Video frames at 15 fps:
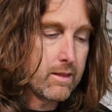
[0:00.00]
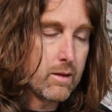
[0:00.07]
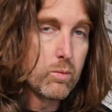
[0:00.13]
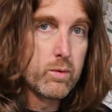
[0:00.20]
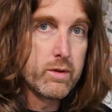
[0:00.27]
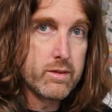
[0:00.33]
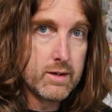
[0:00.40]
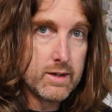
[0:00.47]

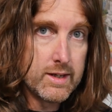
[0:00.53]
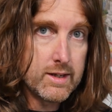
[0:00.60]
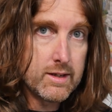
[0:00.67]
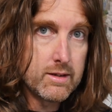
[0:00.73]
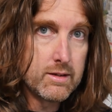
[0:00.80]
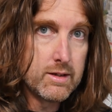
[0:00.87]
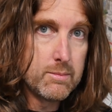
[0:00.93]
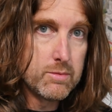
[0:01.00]
with the
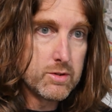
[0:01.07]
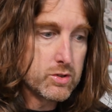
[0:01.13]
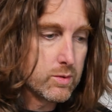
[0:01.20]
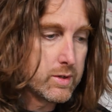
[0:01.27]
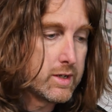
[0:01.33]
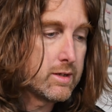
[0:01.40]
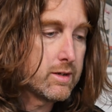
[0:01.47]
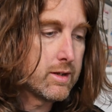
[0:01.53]
lick in
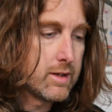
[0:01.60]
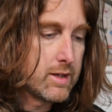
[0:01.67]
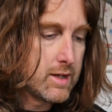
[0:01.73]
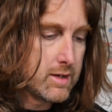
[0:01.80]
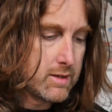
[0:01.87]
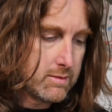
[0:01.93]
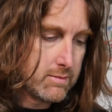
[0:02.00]
between, and then